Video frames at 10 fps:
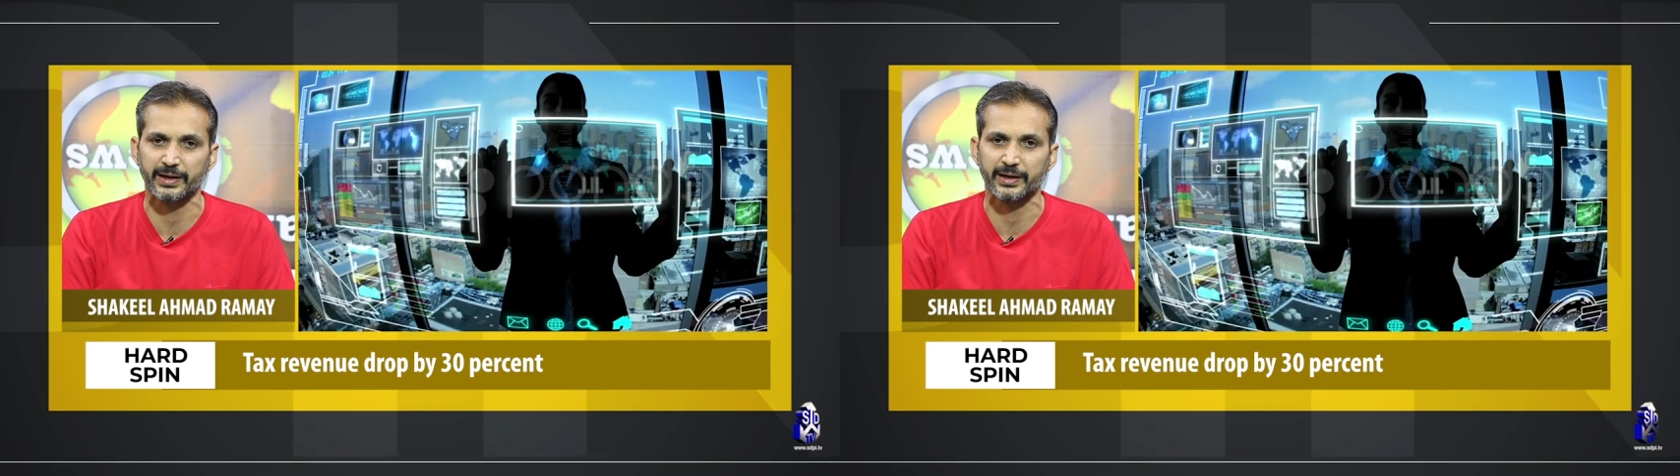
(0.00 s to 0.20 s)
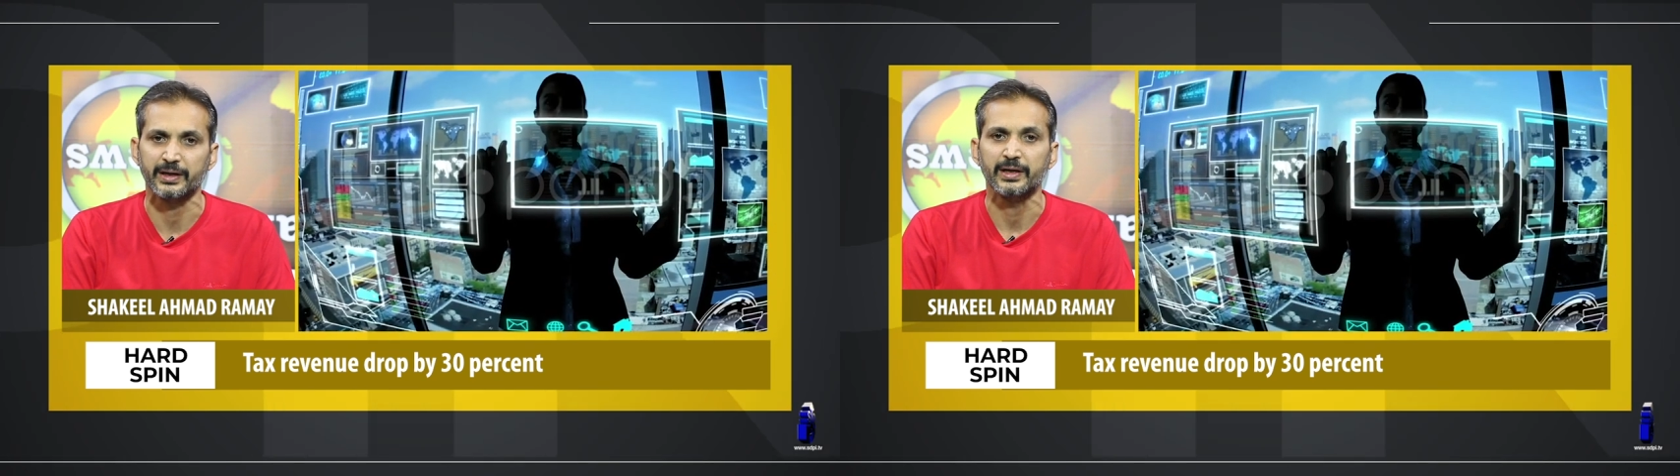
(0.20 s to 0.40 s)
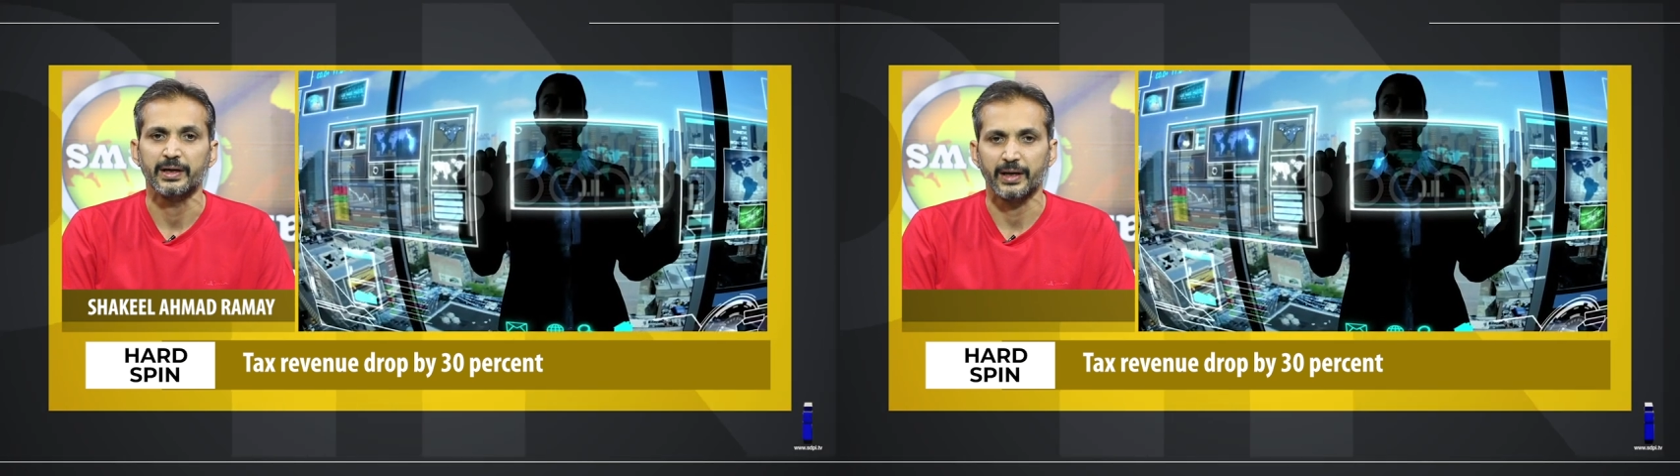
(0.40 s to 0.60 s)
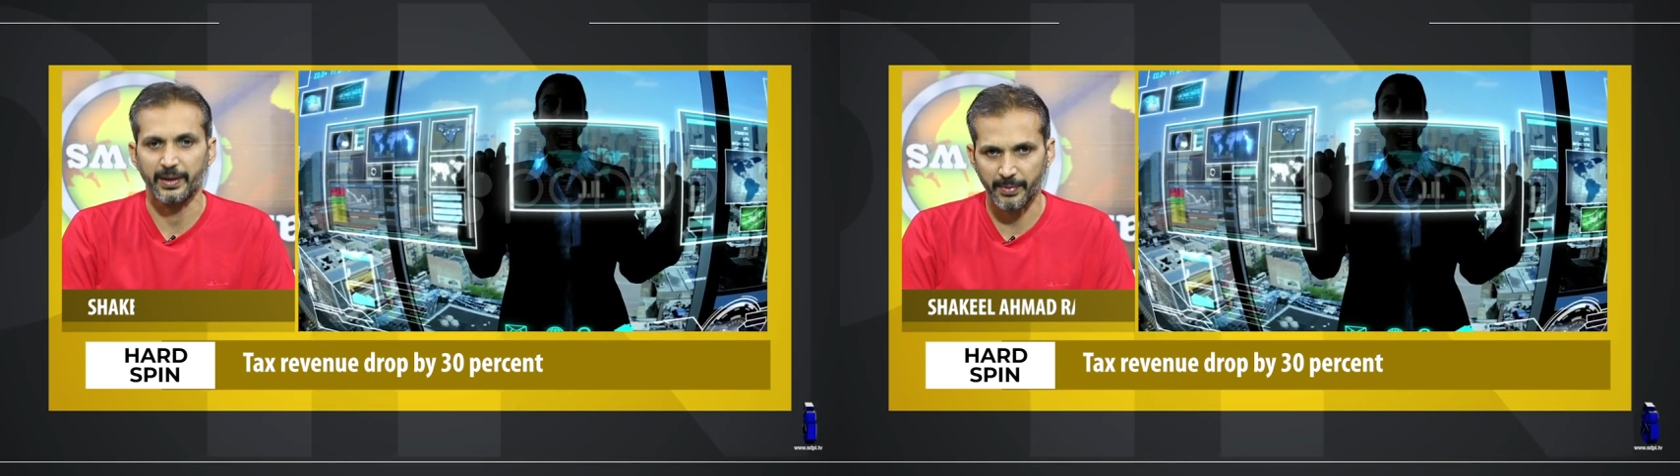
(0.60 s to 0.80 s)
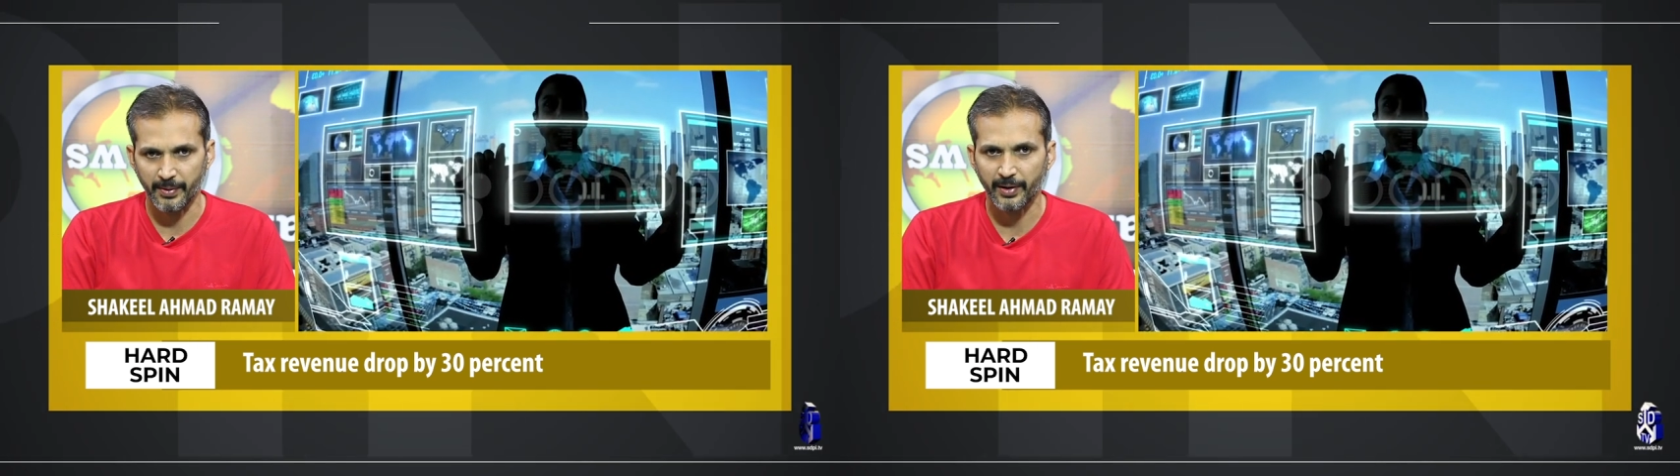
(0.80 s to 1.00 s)
million, uh,
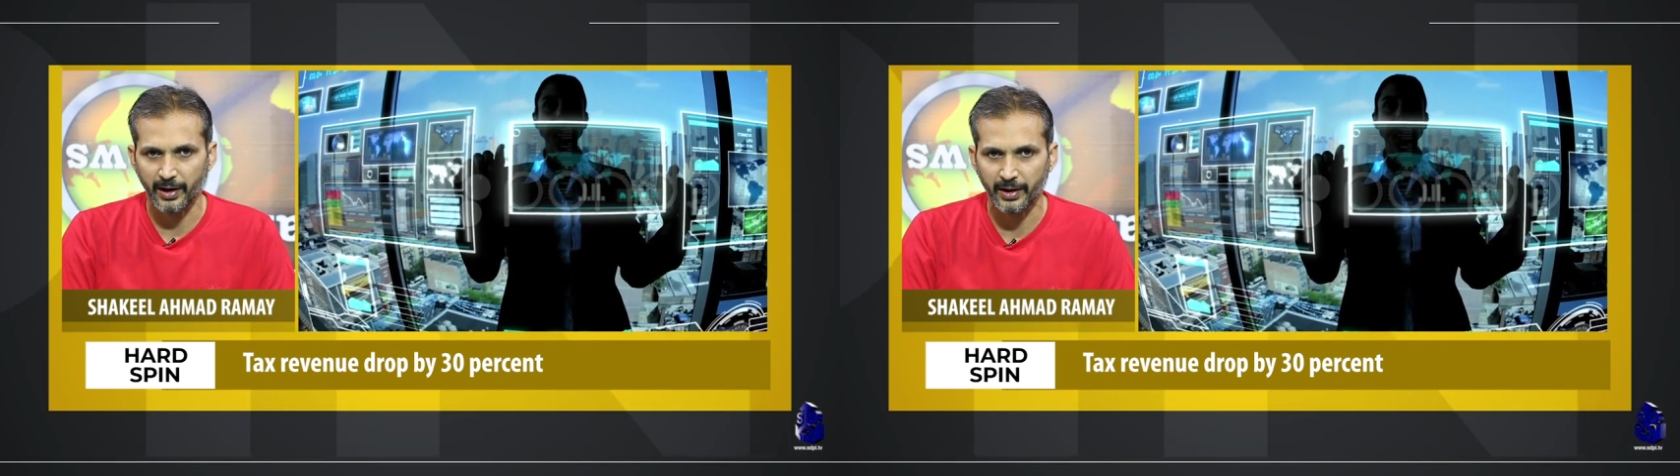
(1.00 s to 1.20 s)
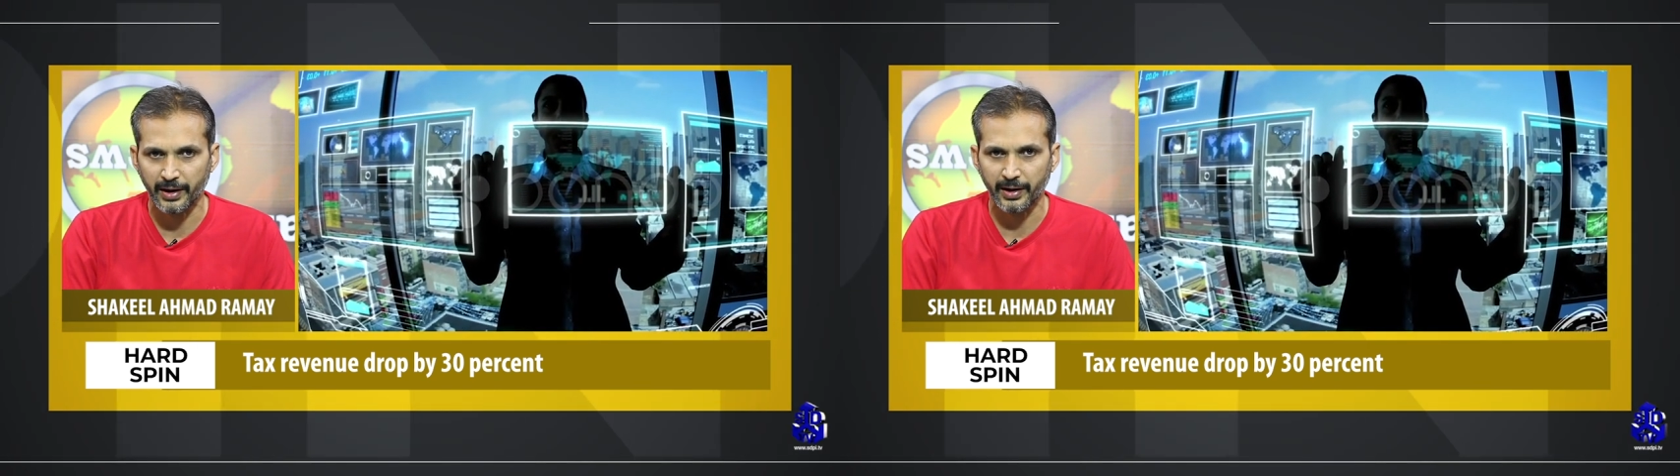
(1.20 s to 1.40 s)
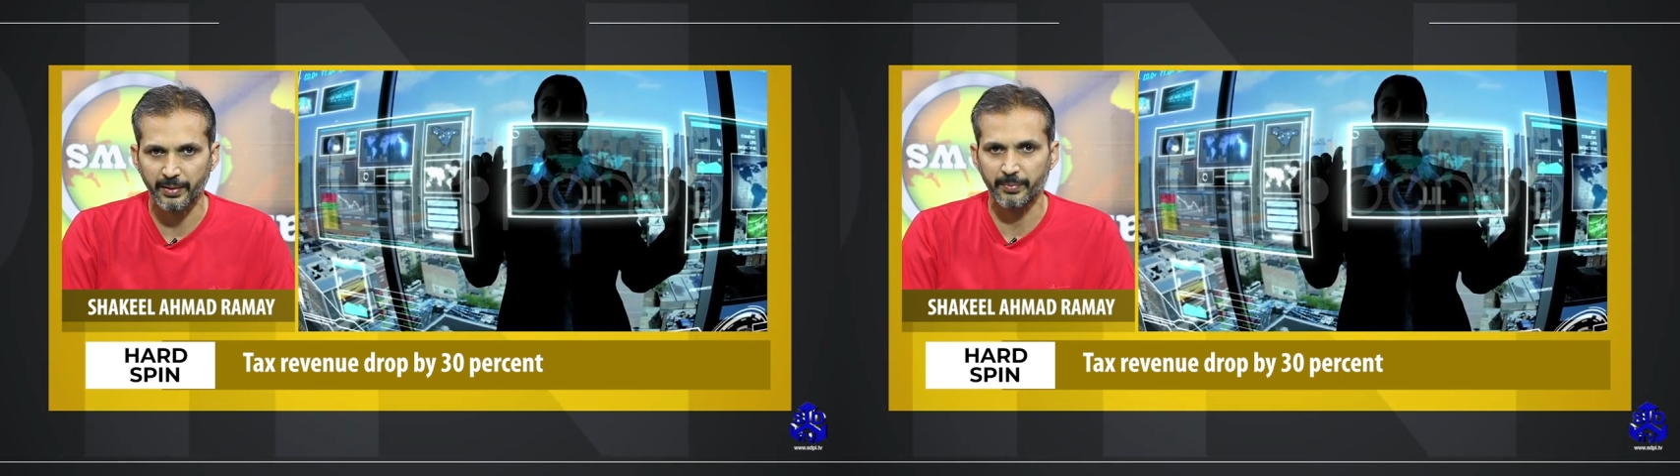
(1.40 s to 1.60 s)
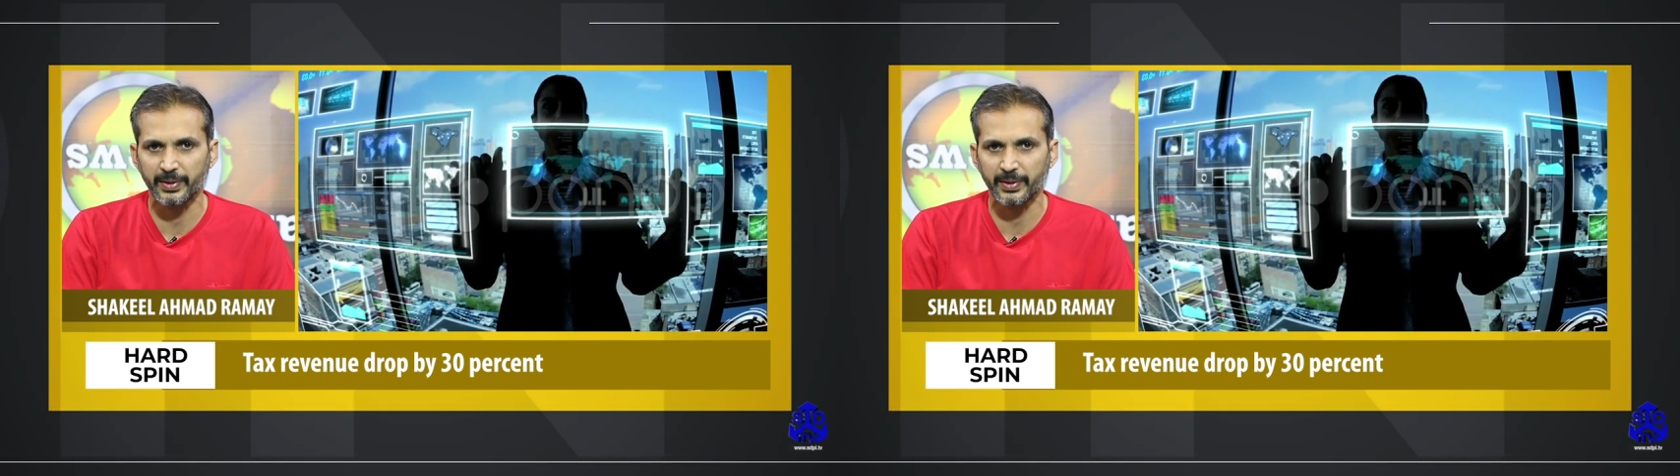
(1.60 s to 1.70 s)
uh,